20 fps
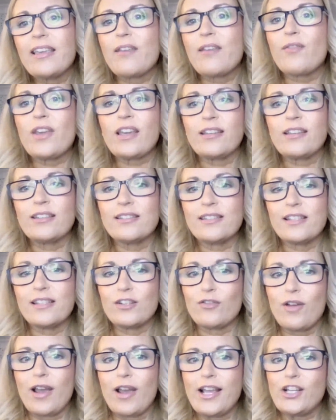giving
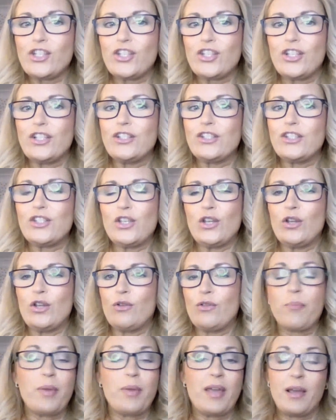consideration
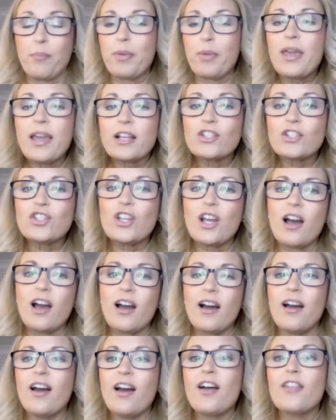to the bigger
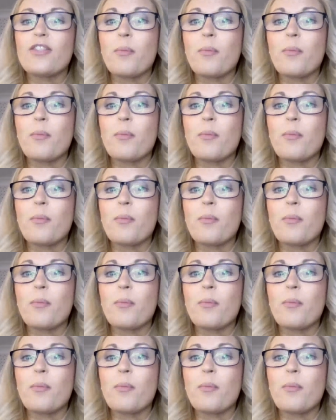picture,